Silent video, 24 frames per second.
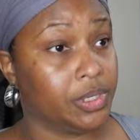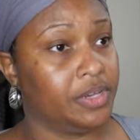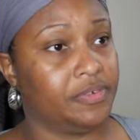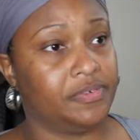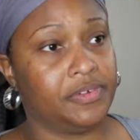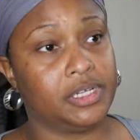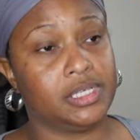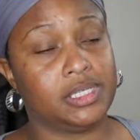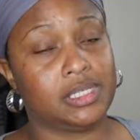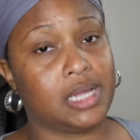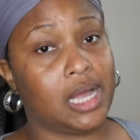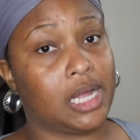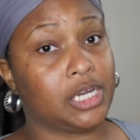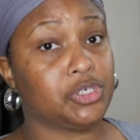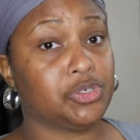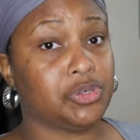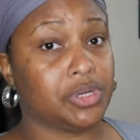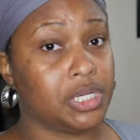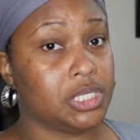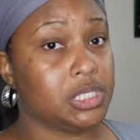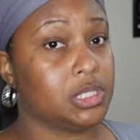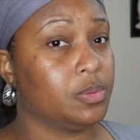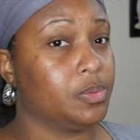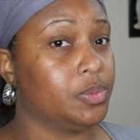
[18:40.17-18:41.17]
If it is not
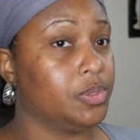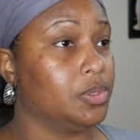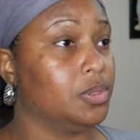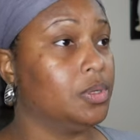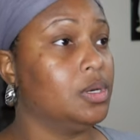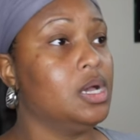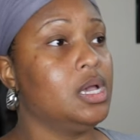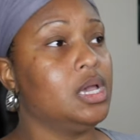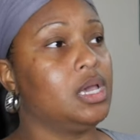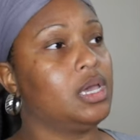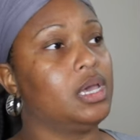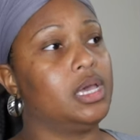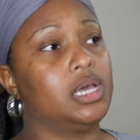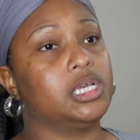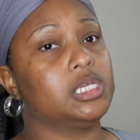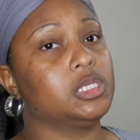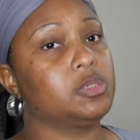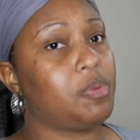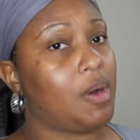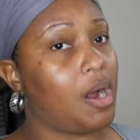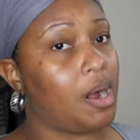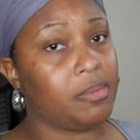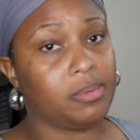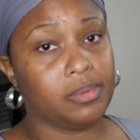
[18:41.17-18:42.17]
traceable, it is
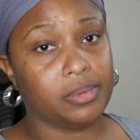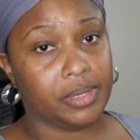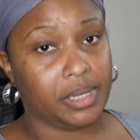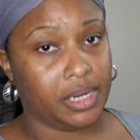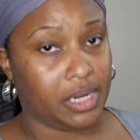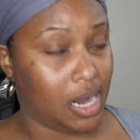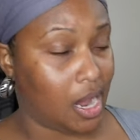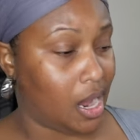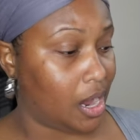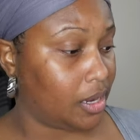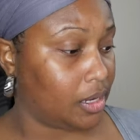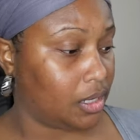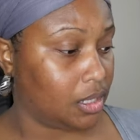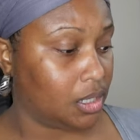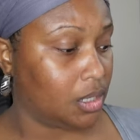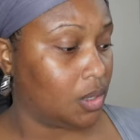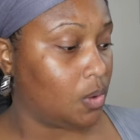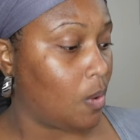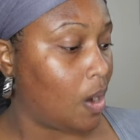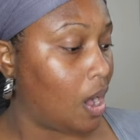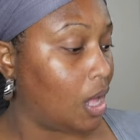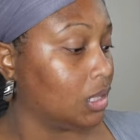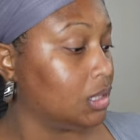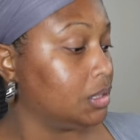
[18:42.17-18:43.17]
probably not good
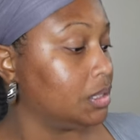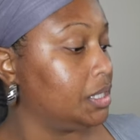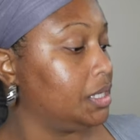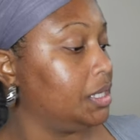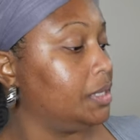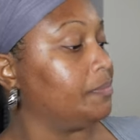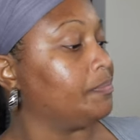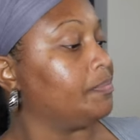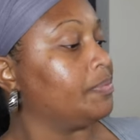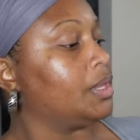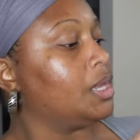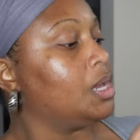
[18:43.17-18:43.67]
quality.